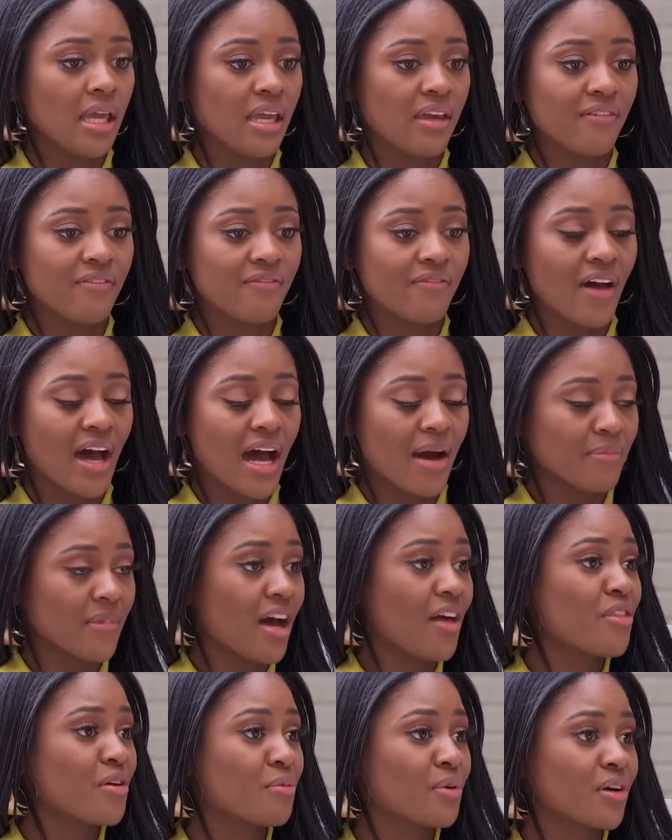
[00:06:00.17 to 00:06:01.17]
If I'm
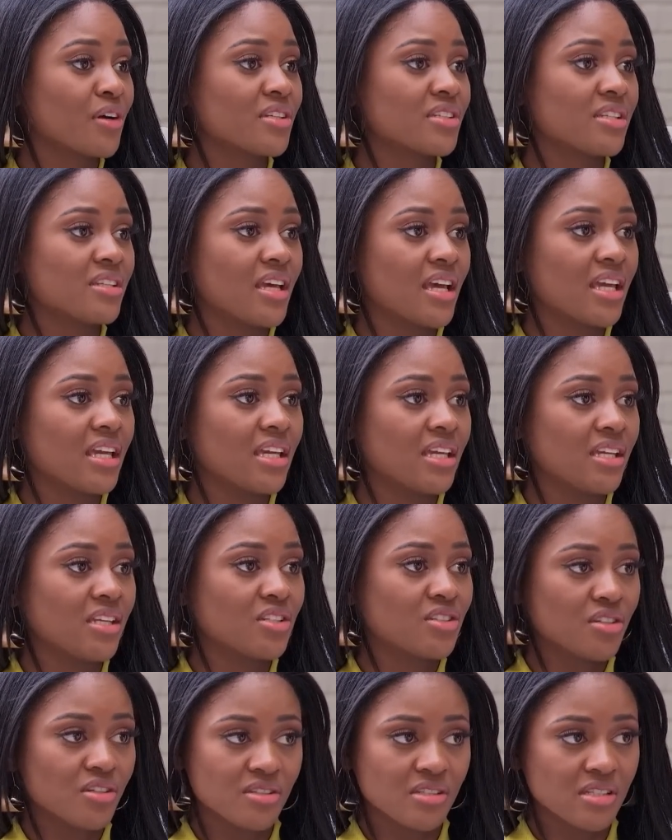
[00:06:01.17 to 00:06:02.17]
not the person that
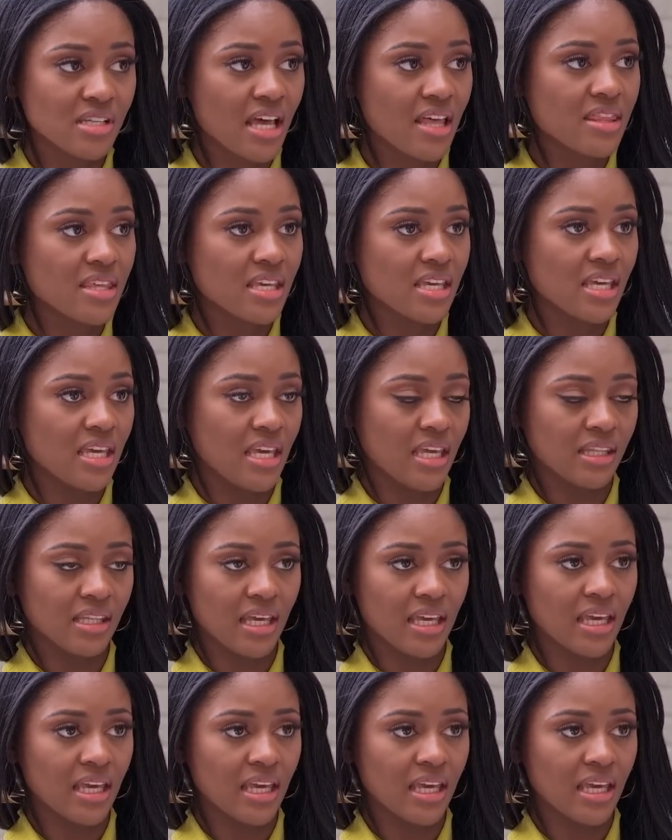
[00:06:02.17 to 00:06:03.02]
he chooses at the end,